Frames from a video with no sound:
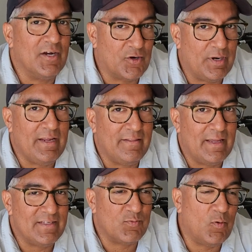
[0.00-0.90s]
agree that
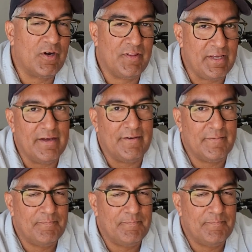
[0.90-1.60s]
it's one or the other.